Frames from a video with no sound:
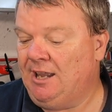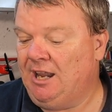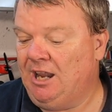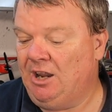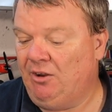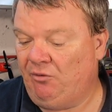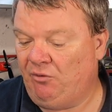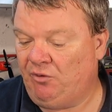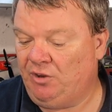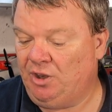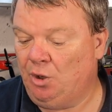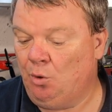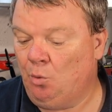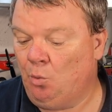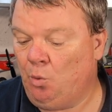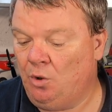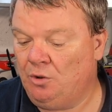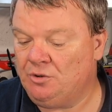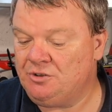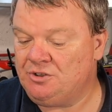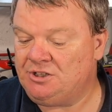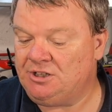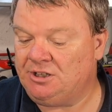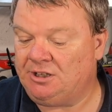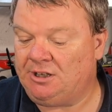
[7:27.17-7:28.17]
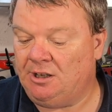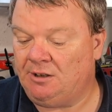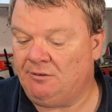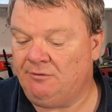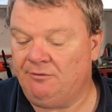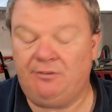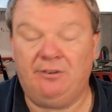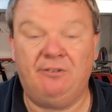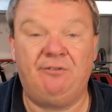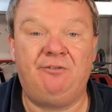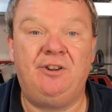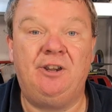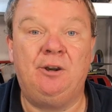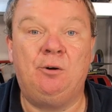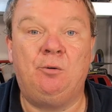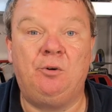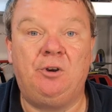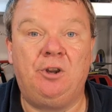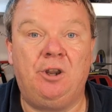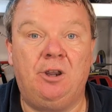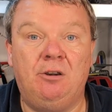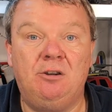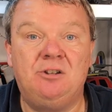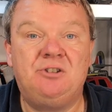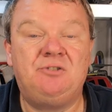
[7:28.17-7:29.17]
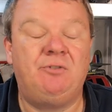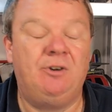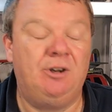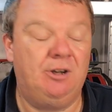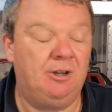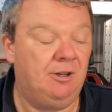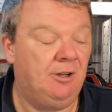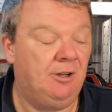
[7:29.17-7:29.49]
If you want a gun for field use,